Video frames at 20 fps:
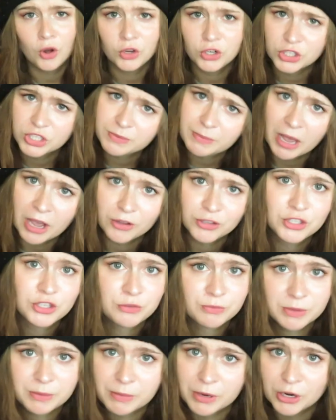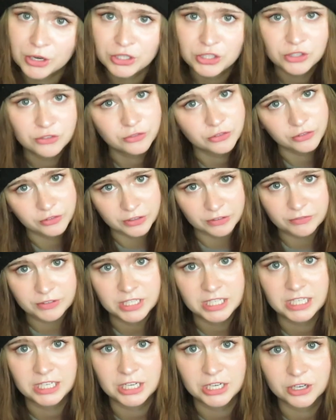Oh, your spouse you've been married to for
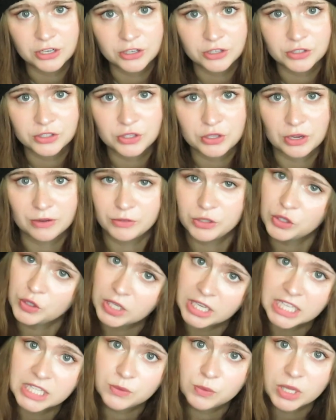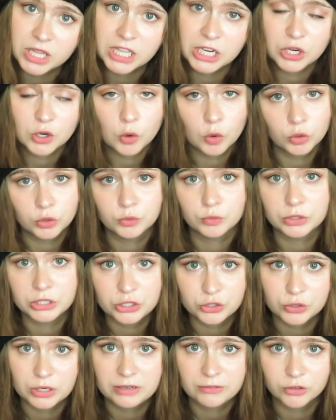15 years, you have 2 kids with and a golden
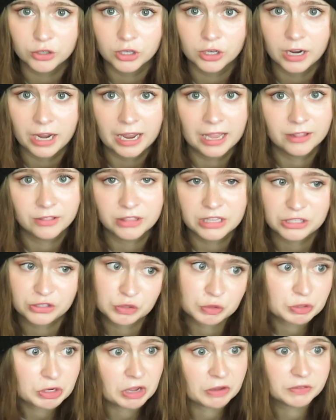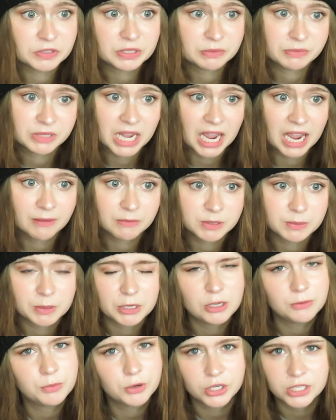retriever, and things are tough sometimes,
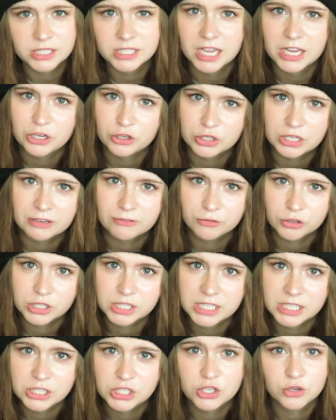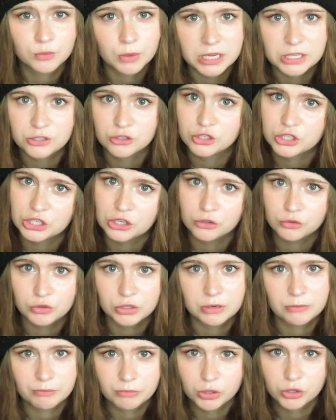but you put aside your differences to raise your
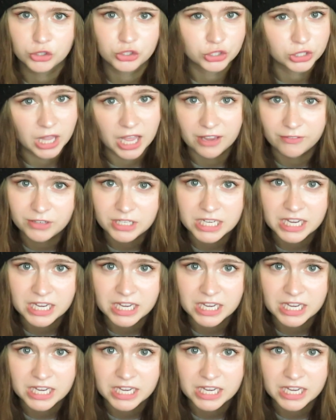children and build your life